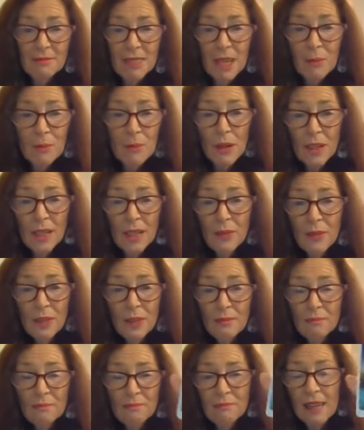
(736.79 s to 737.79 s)
I'm not
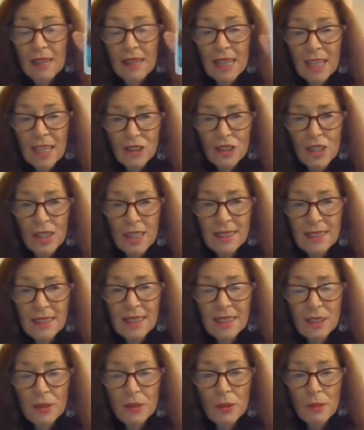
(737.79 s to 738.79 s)
even a
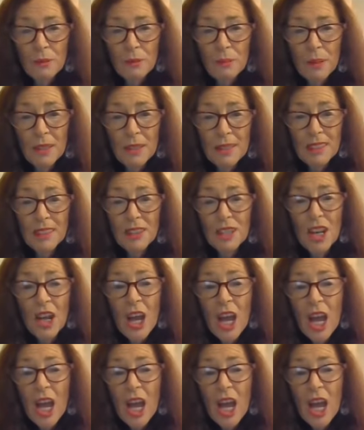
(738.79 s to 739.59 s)
nationalistic sort of person.